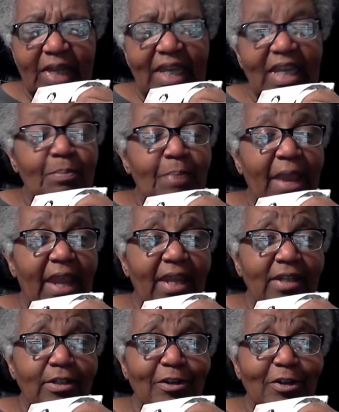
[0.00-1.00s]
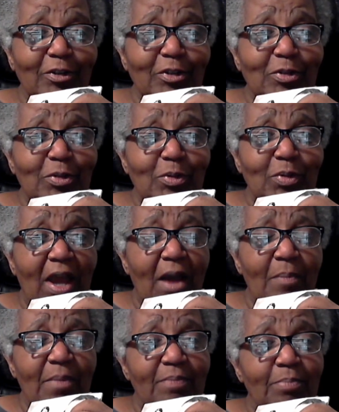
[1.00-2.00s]
he paid her to
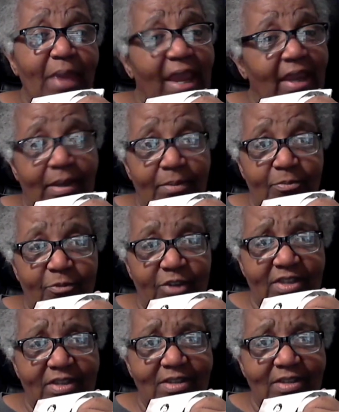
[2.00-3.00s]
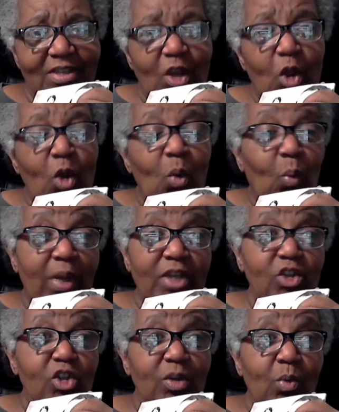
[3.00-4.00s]
come and pay him visits when
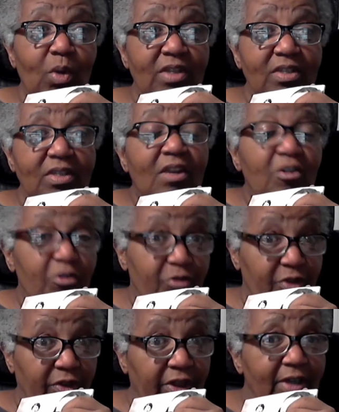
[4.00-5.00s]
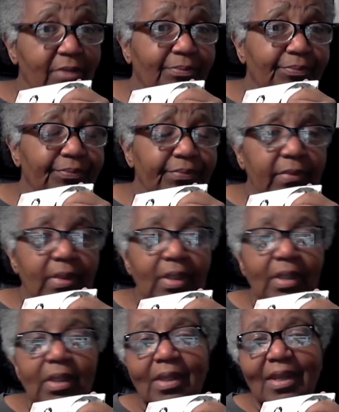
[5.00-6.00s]
she was filthy.
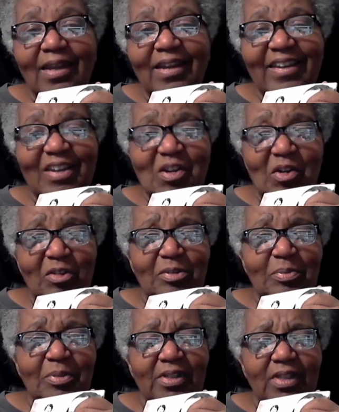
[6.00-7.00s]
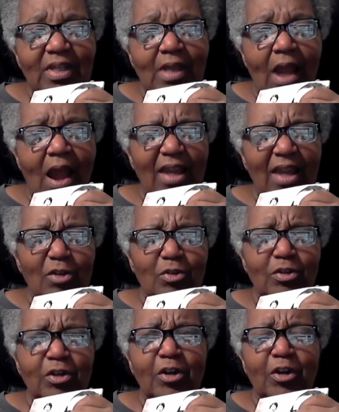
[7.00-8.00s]
He ultimately
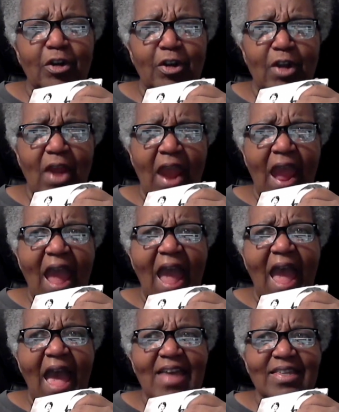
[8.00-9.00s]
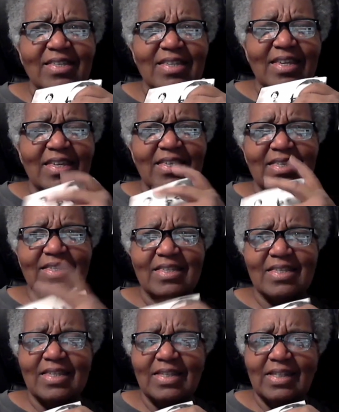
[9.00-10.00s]
hired her as
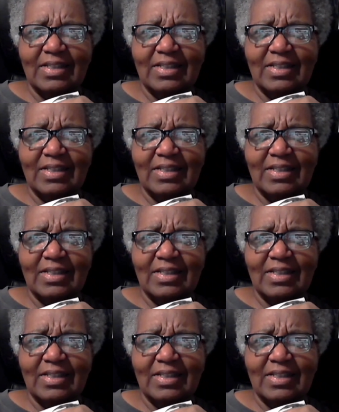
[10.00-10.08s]
his